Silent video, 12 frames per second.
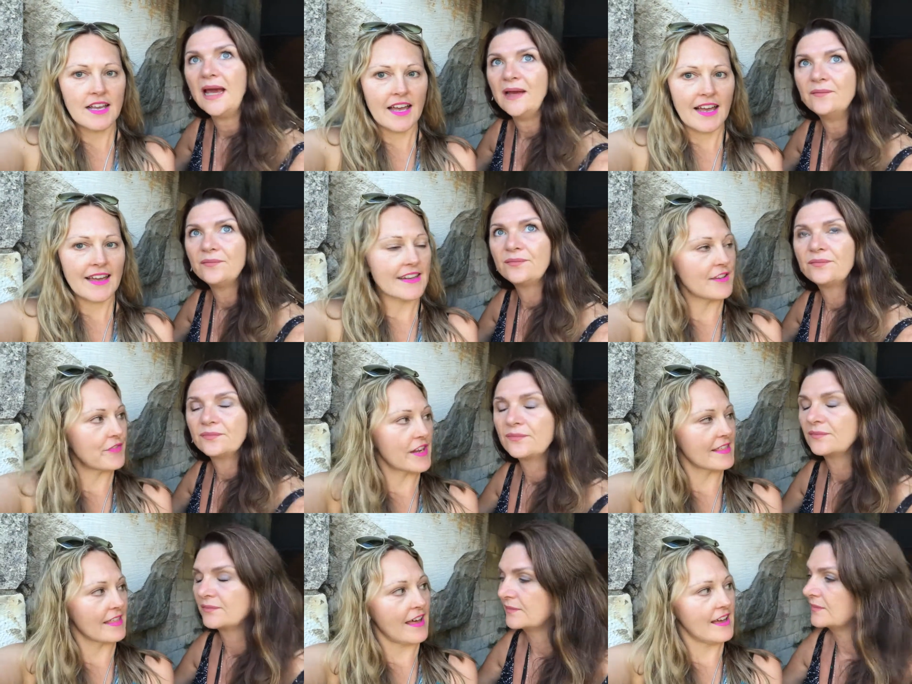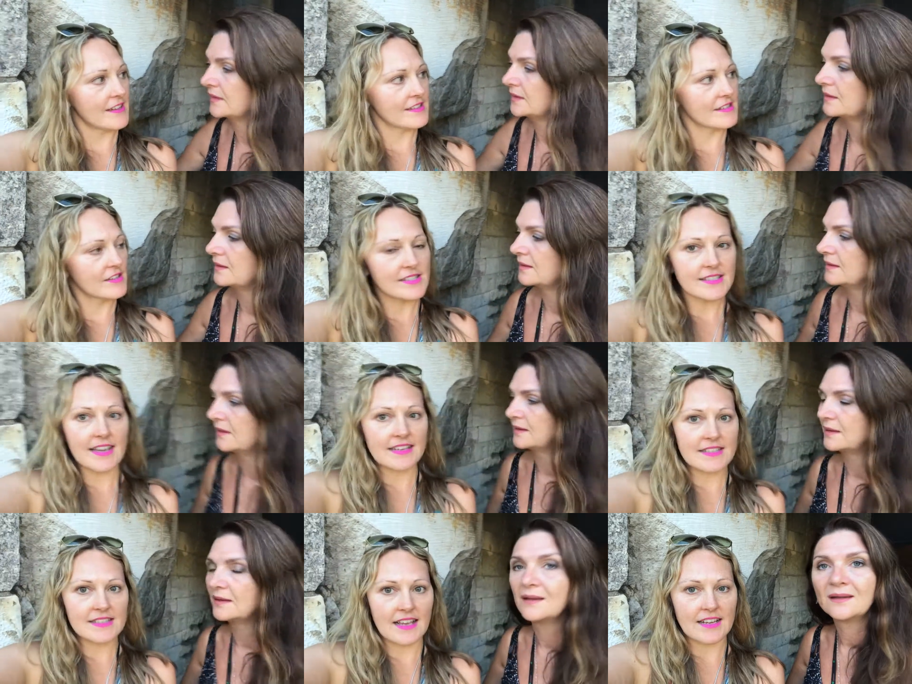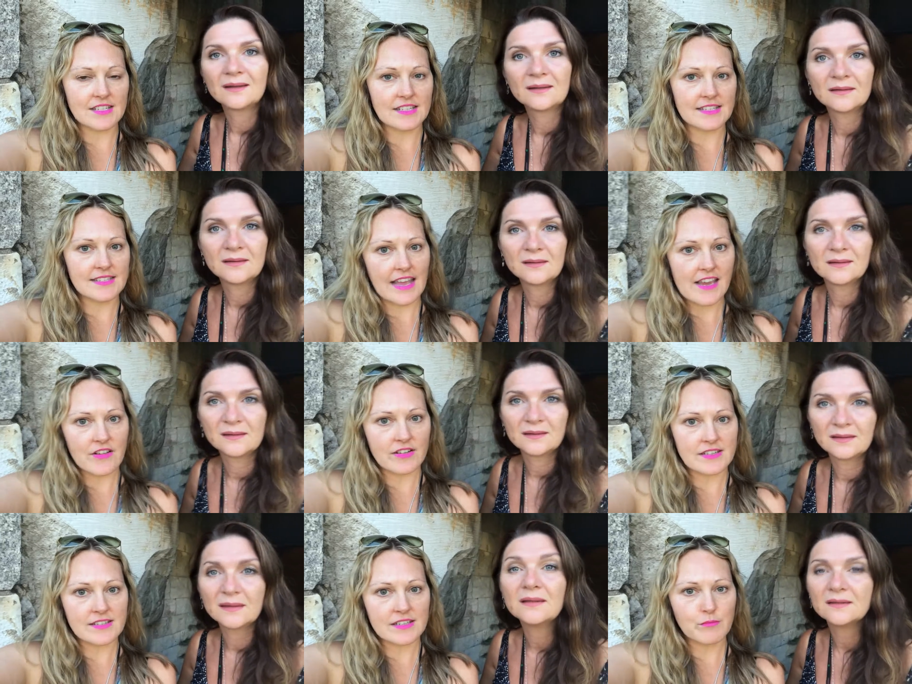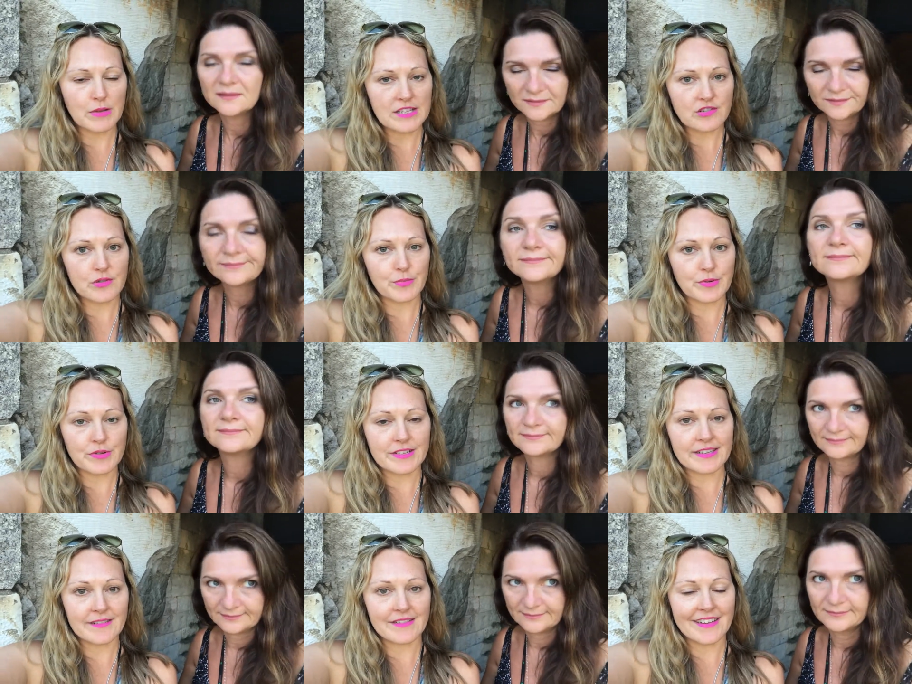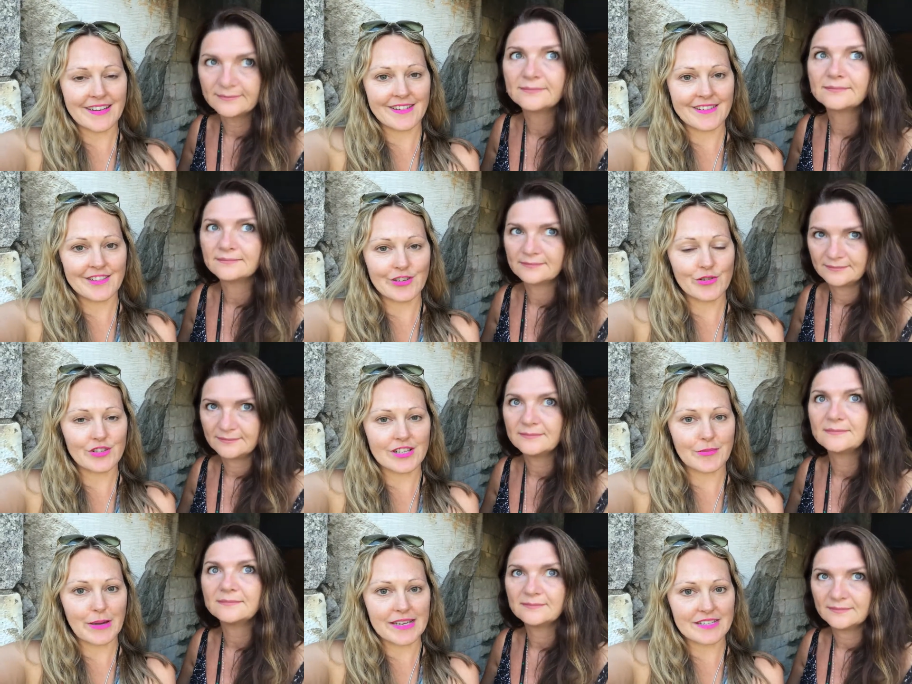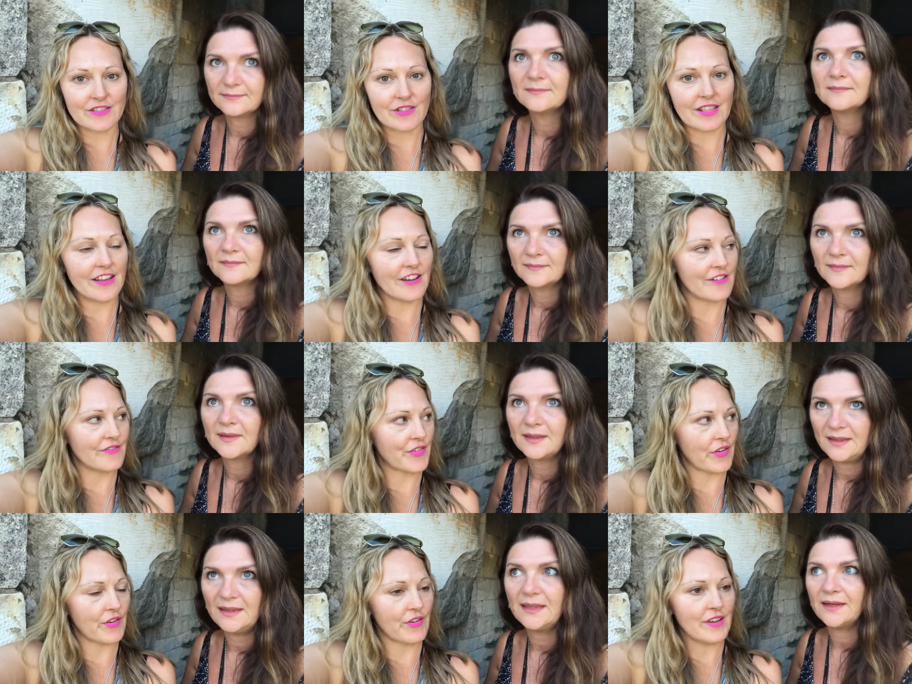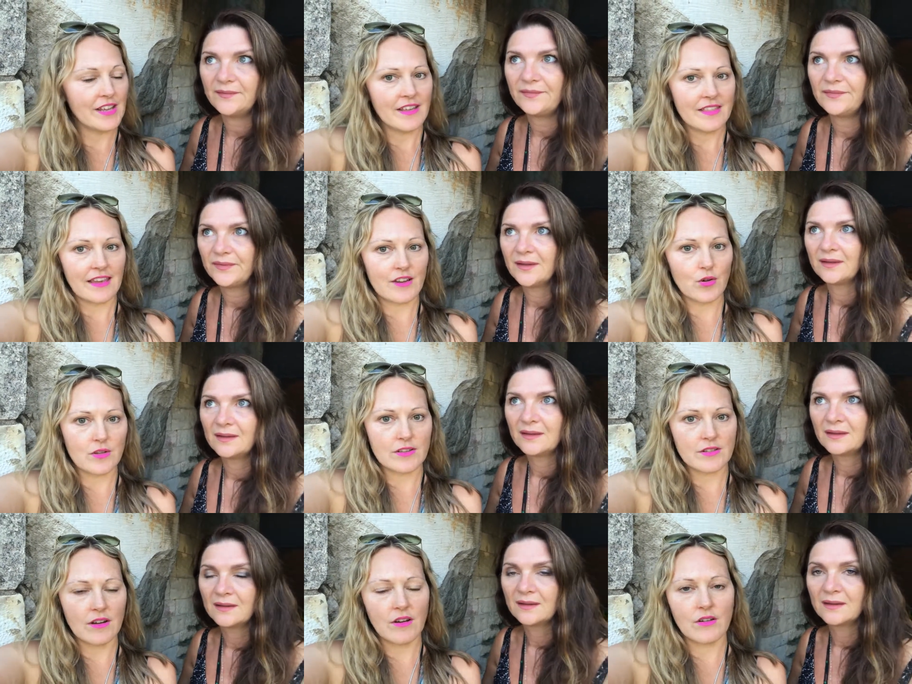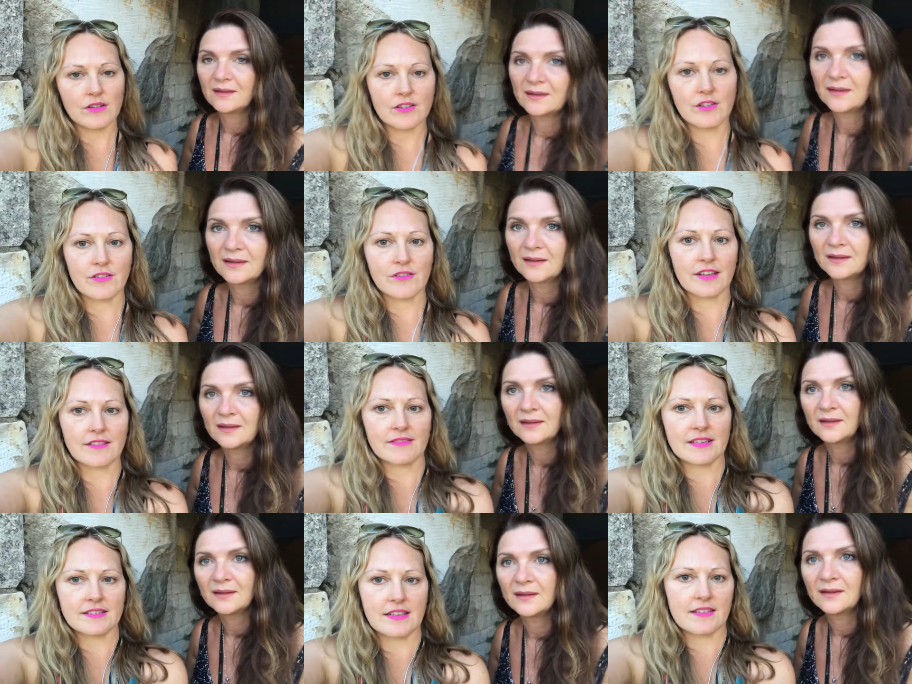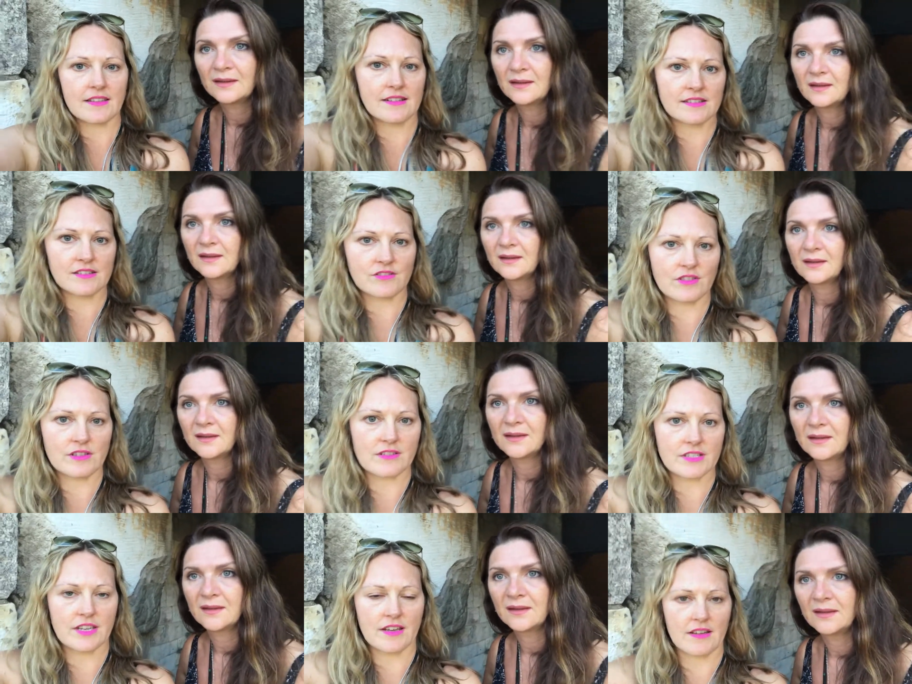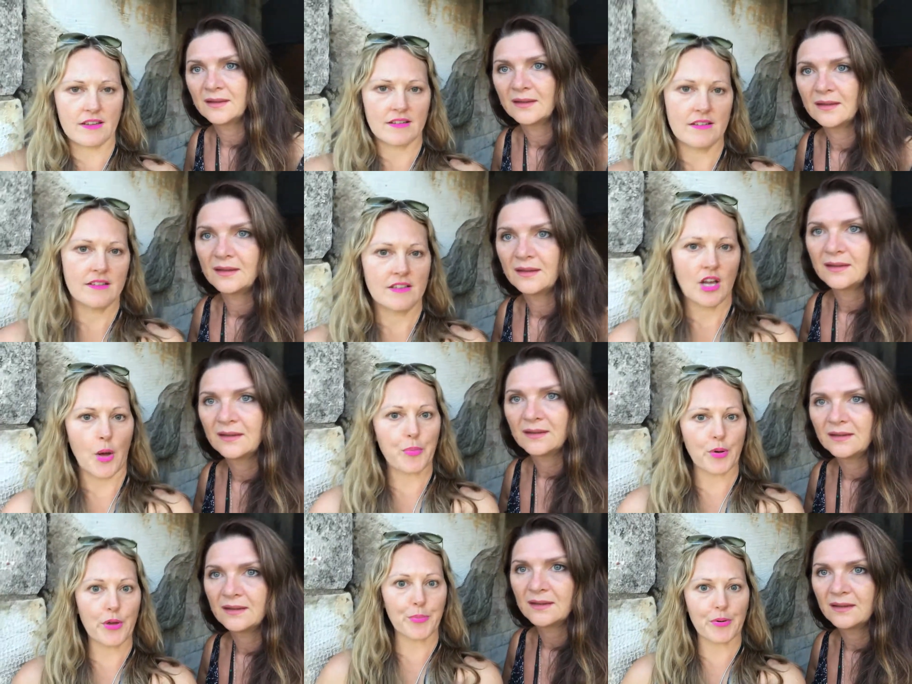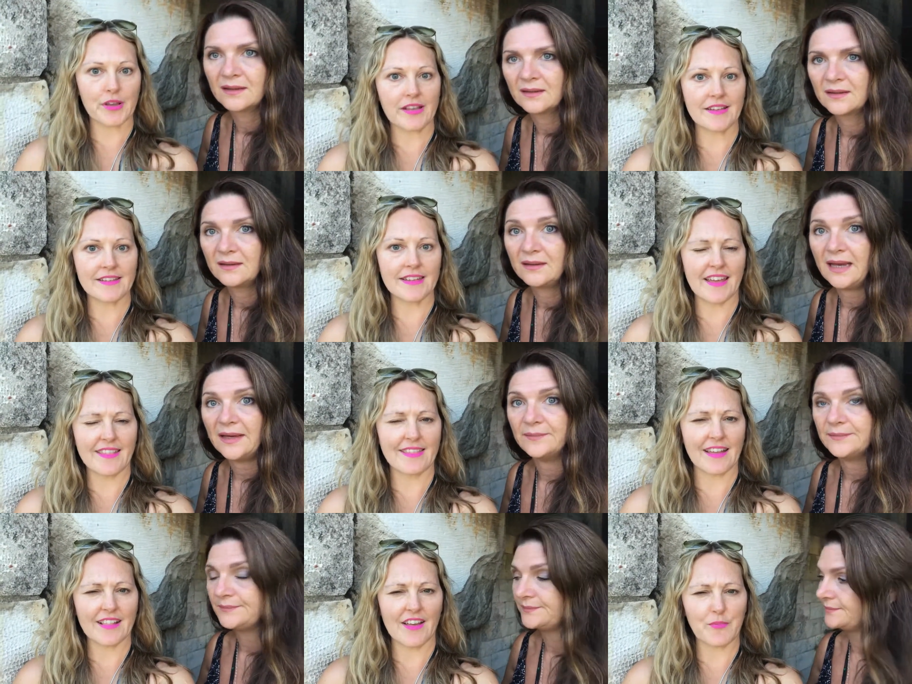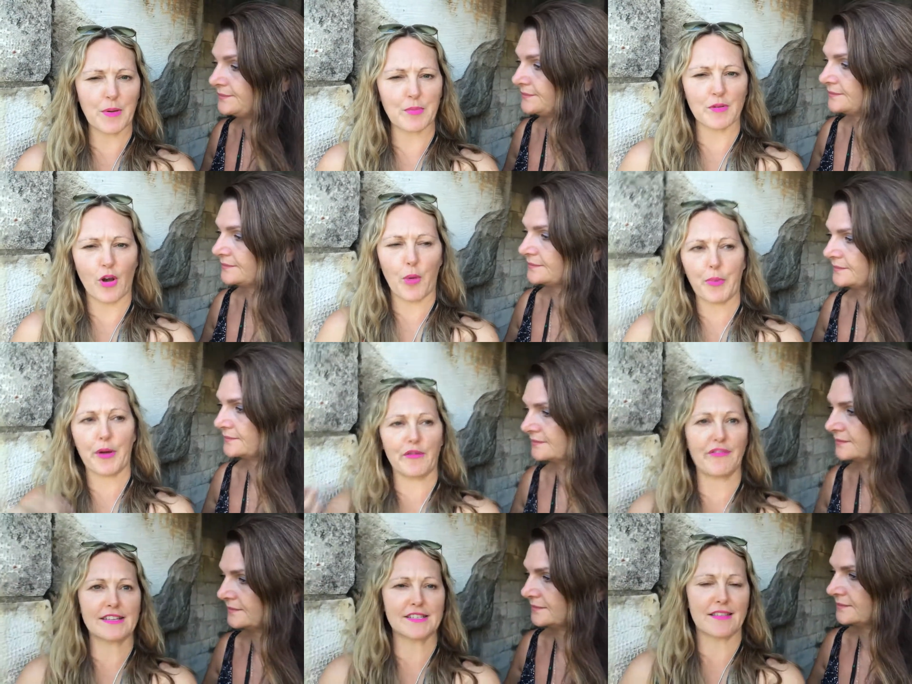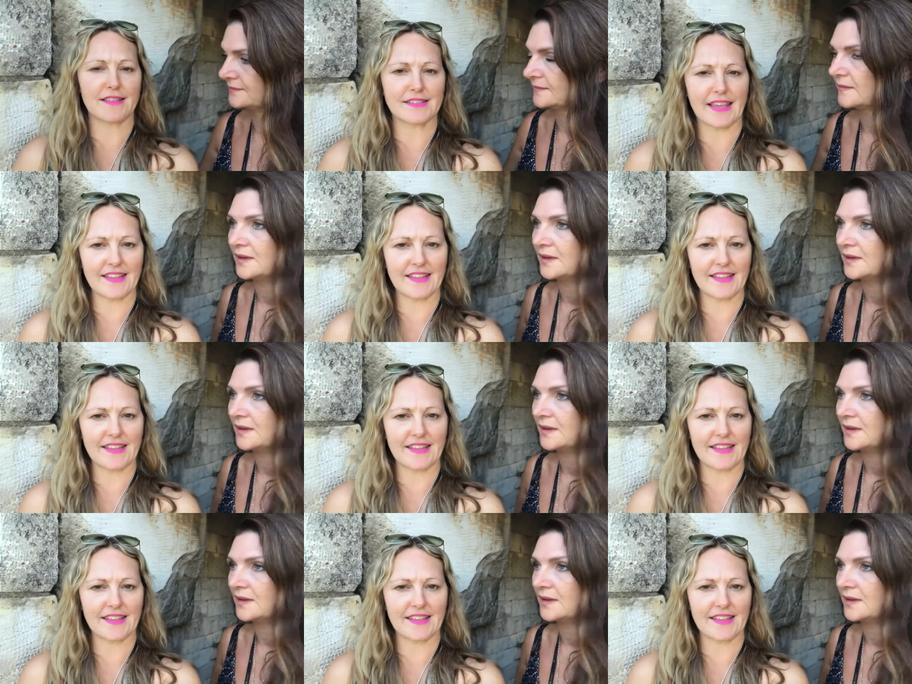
Speaker 1: Yeah. And funny that because sex is actually sacred and pleasurable and, and usually based on love. So they call it, oh, you know, they, they say that it's not uh, appropriate, yet yeah. they'll have people lopping off each other's